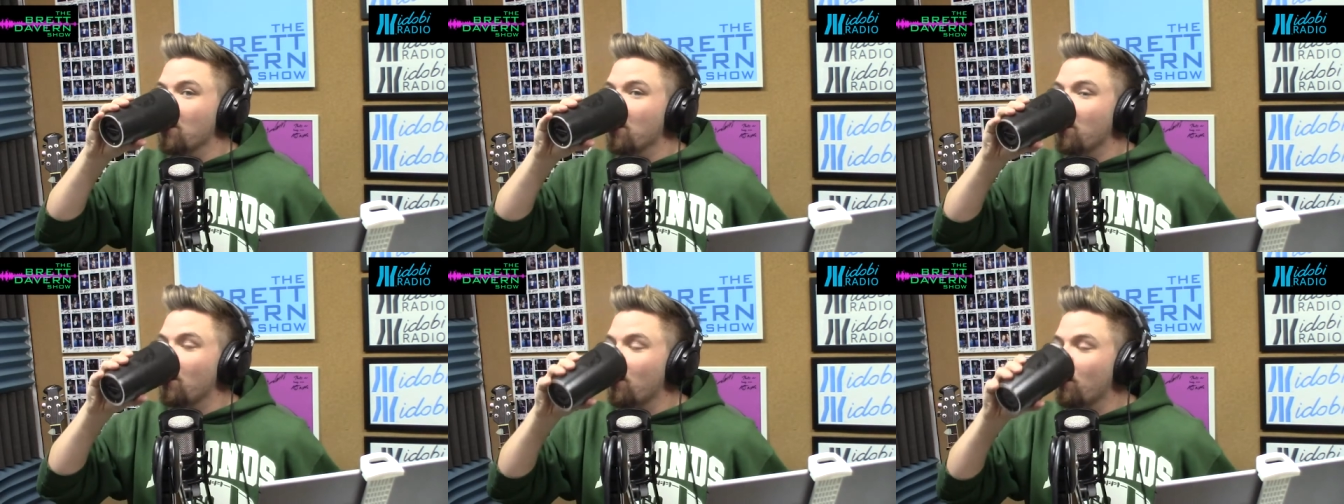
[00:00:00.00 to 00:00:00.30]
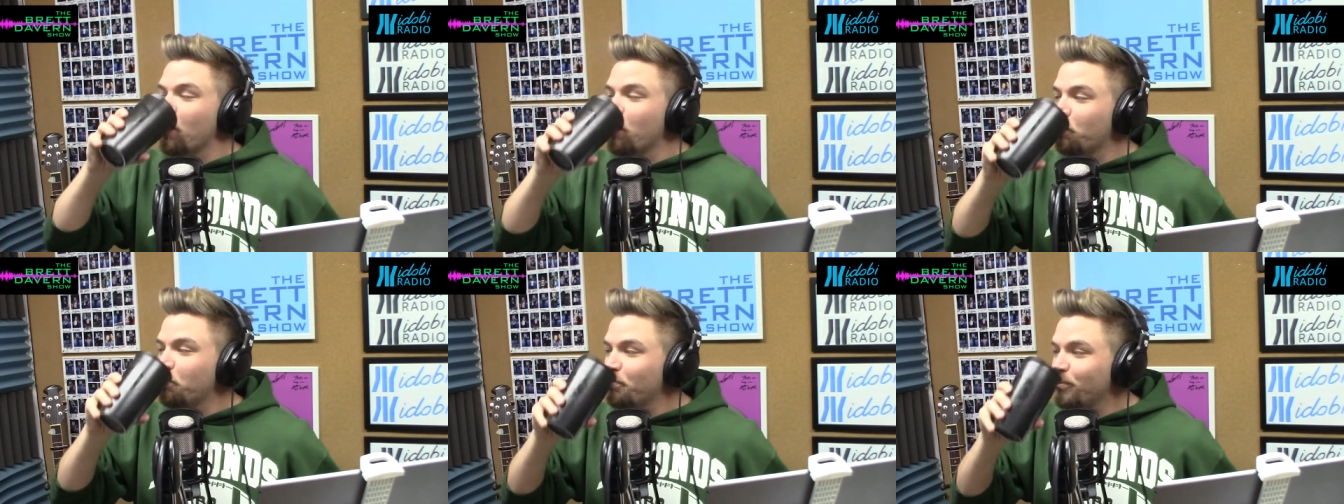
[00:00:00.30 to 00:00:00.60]
I agree
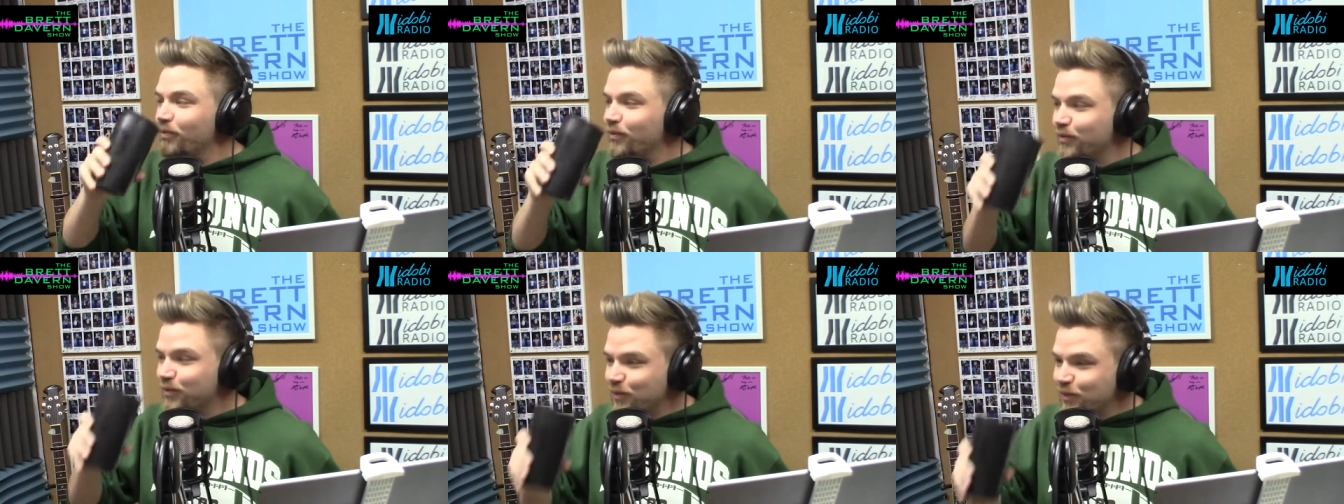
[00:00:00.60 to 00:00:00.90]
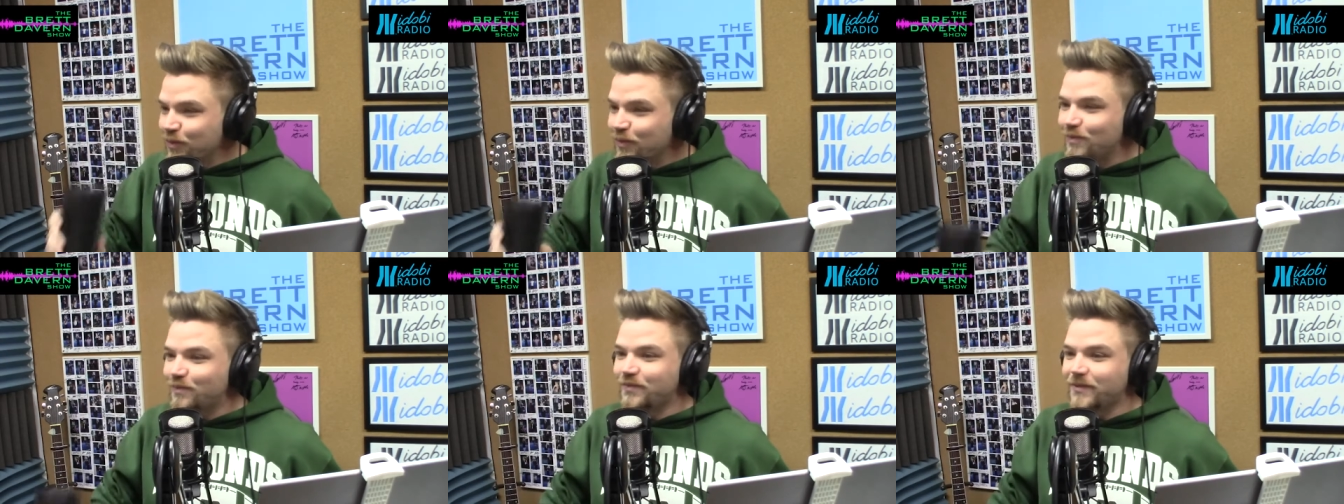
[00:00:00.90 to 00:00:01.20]
with Brett more
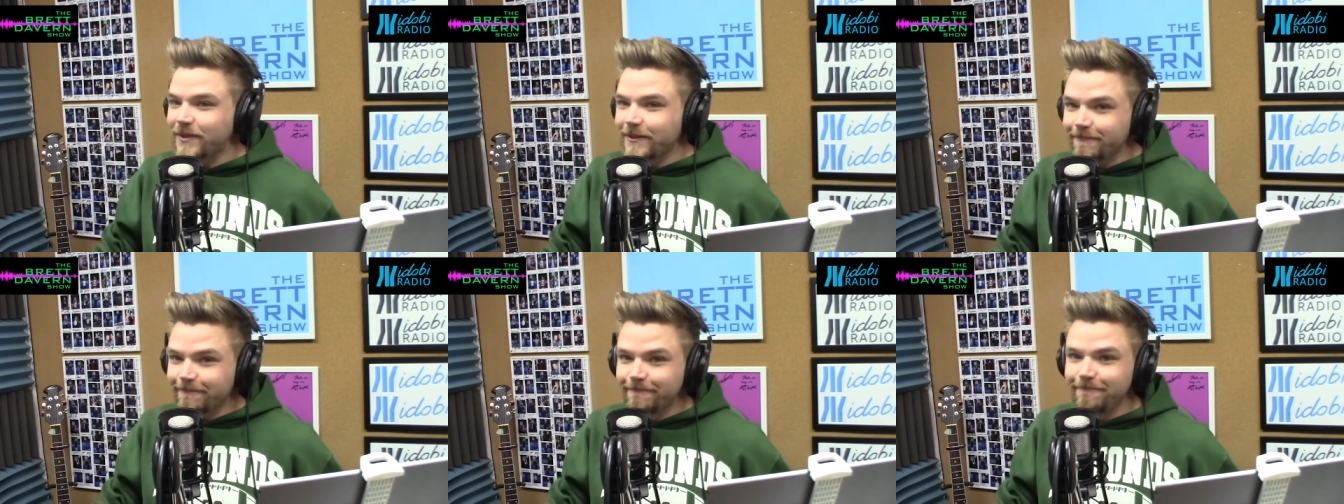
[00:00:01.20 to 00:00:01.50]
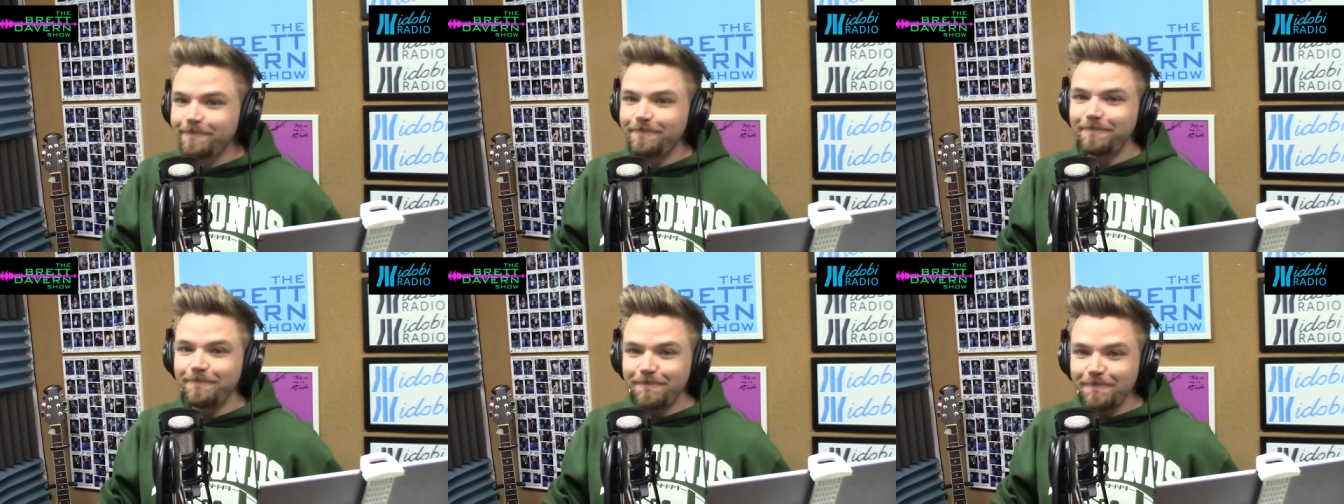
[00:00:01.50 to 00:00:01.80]
than Katie, and
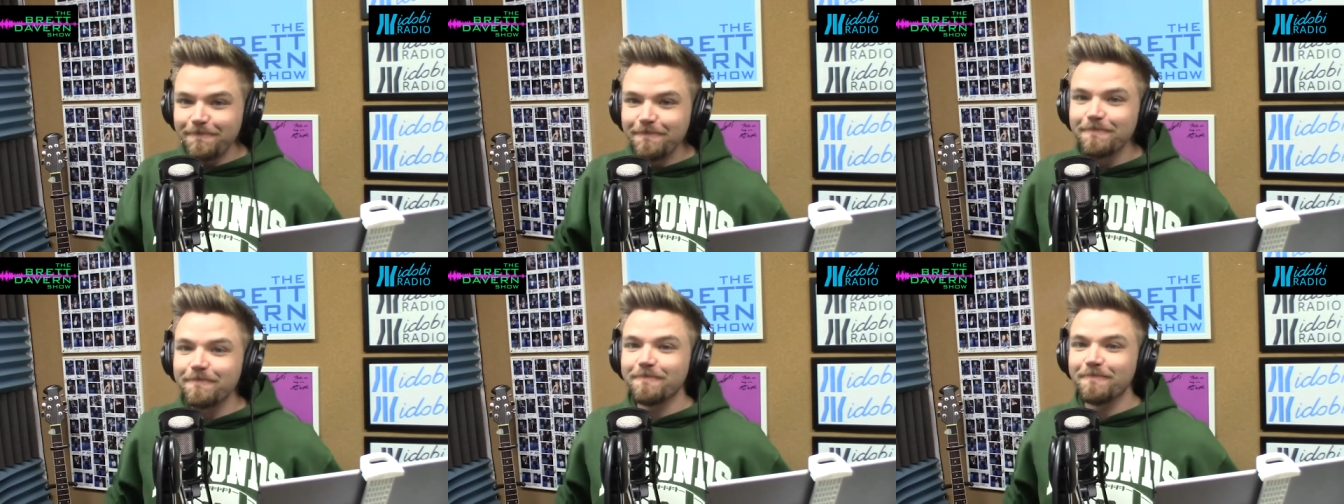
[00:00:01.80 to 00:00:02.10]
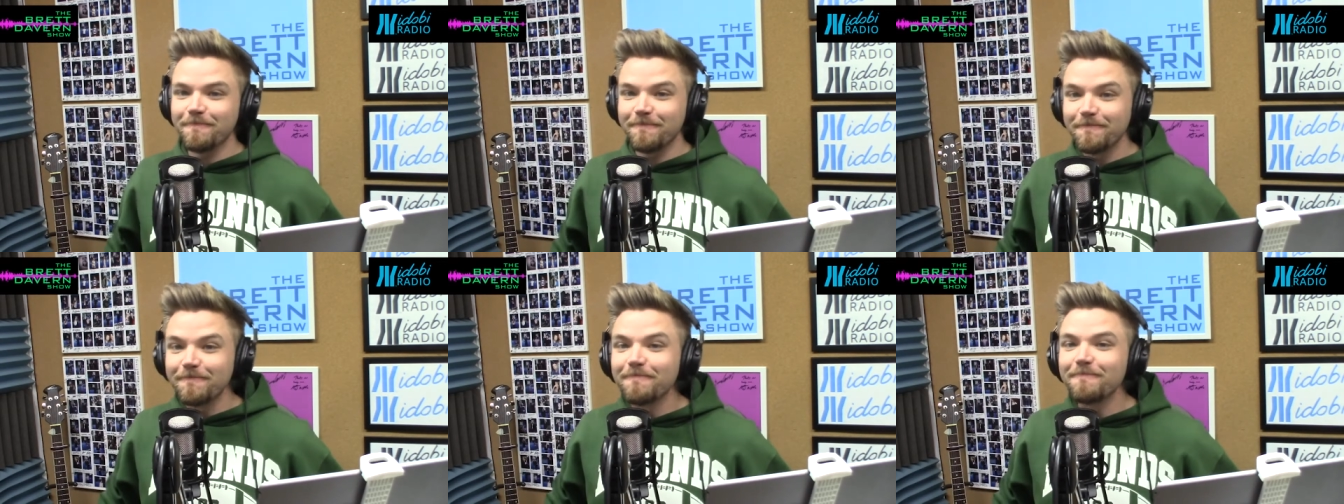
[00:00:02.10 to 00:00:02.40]
that kind of
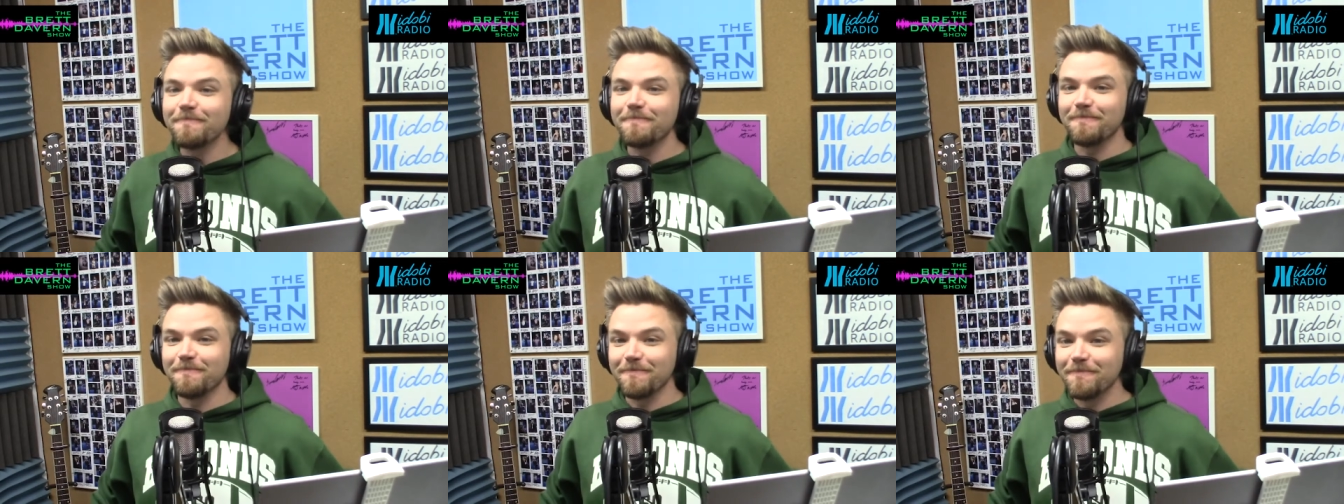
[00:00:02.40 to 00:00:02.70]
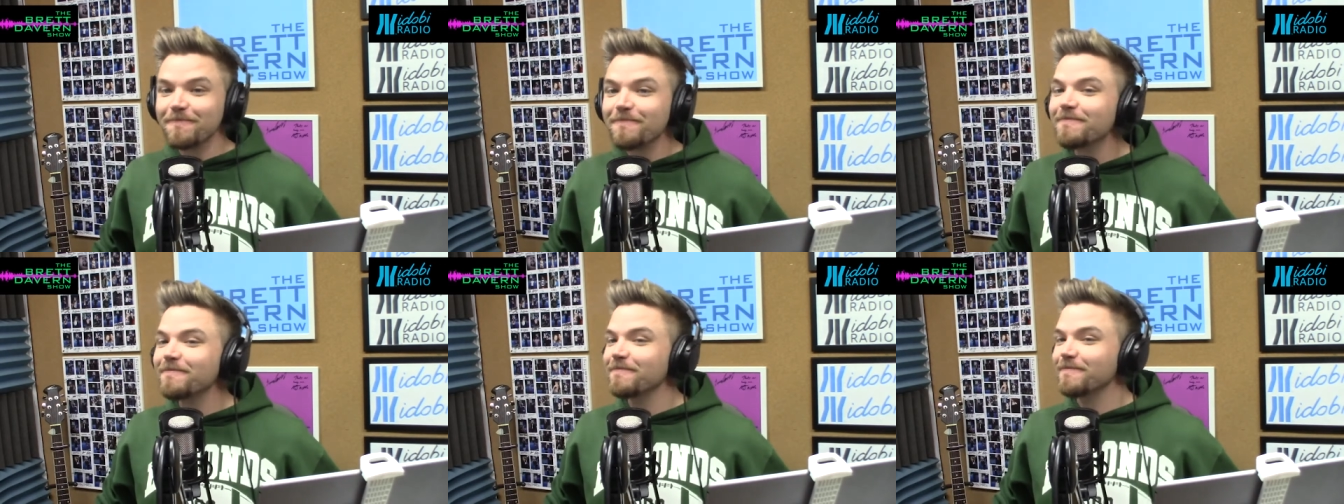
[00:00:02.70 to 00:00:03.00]
freaks me out a
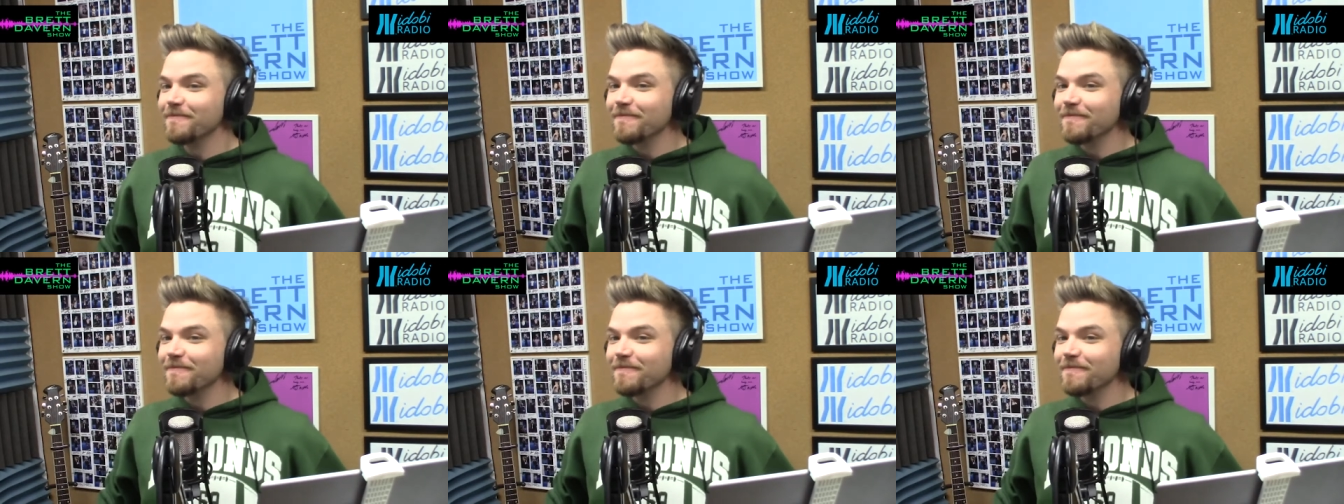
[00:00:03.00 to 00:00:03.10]
little bit.